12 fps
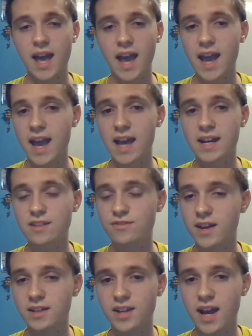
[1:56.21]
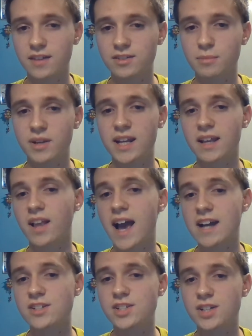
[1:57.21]
And he's fantastic. But
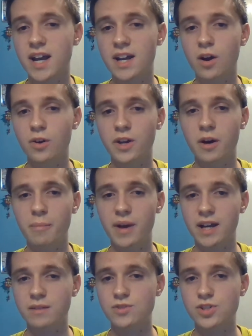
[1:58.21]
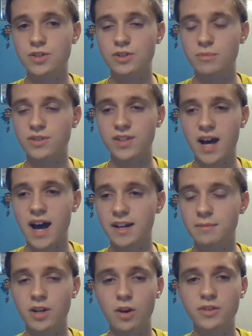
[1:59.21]
last year he had Odell Beckham Jr. beside
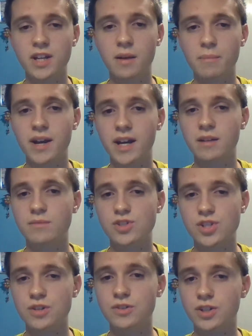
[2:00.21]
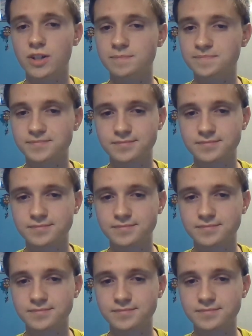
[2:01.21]
him. And Odell Beckham Jr.